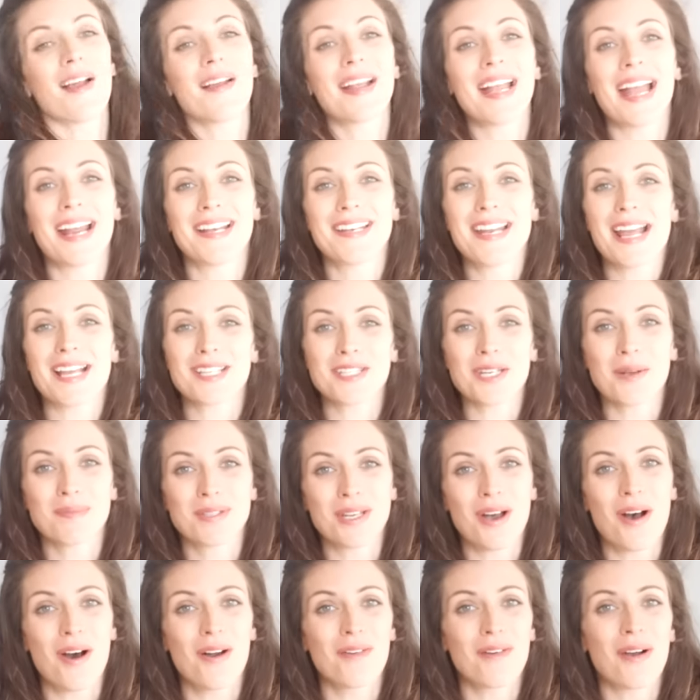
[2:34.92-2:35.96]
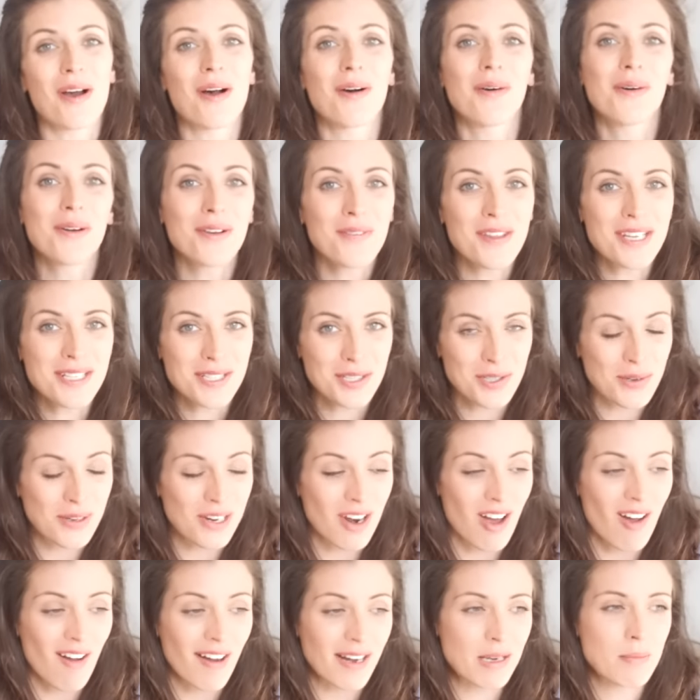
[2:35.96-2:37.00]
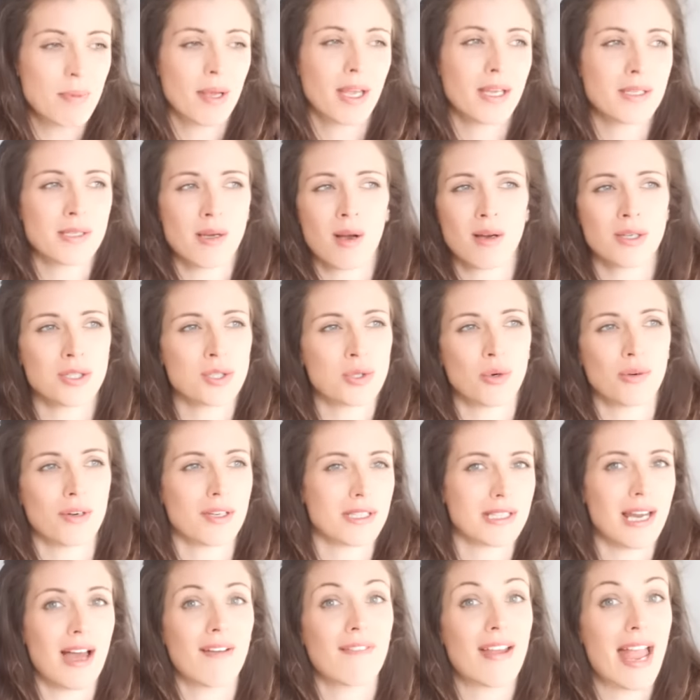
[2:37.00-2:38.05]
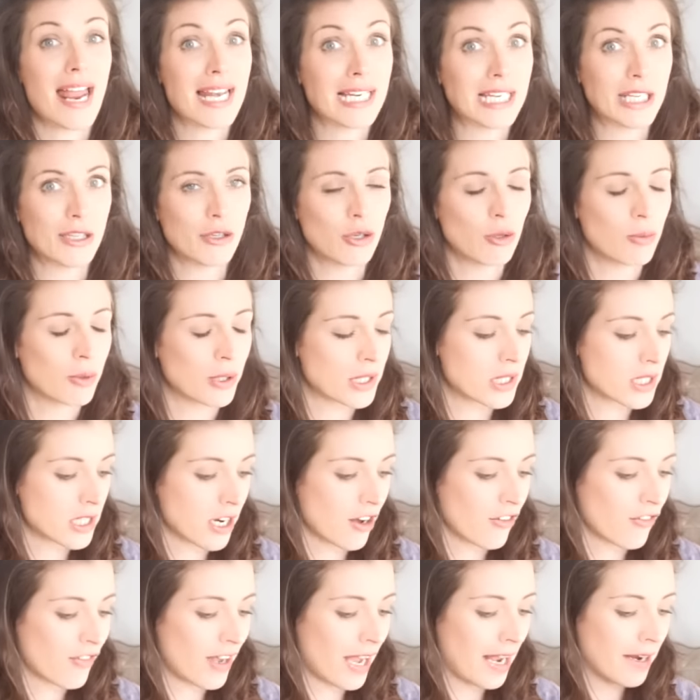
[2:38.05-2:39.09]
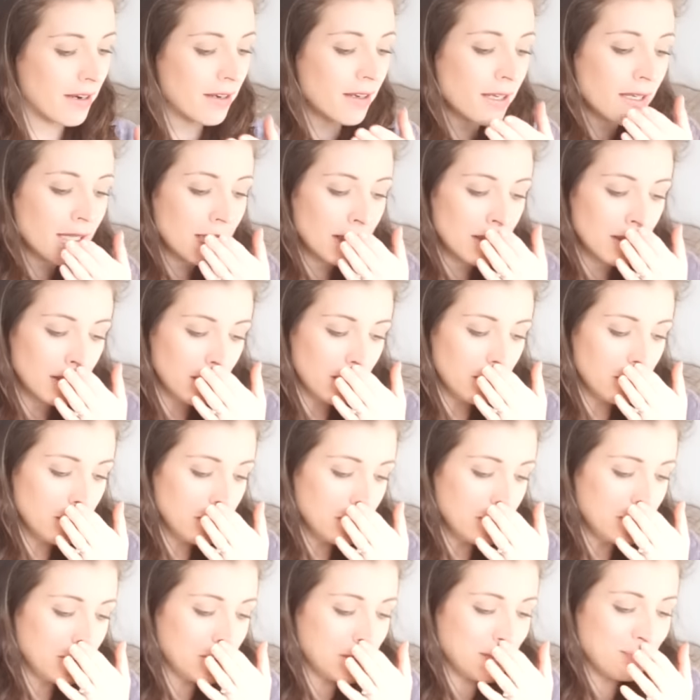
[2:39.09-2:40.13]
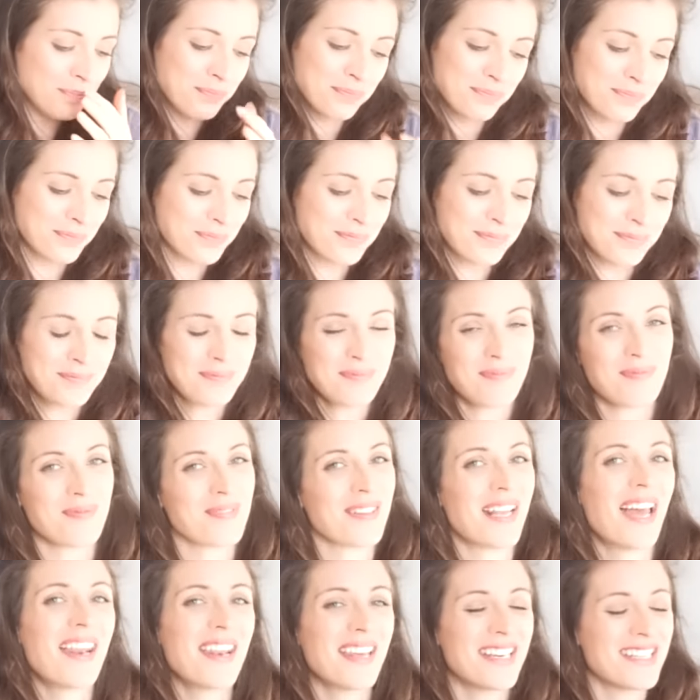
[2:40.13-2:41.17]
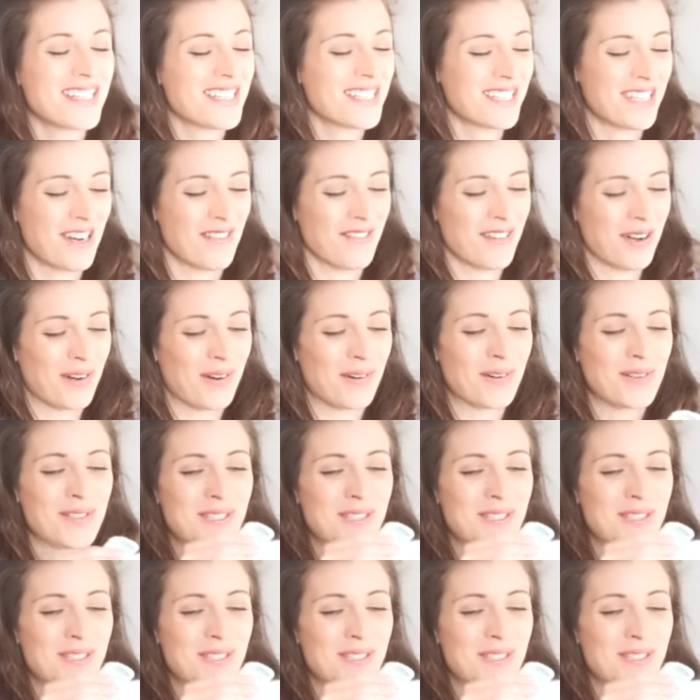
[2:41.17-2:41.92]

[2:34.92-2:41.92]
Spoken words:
Okay, next up Zara. All of this is online because our store doesn't have any newborn stuff in. And I just love it all.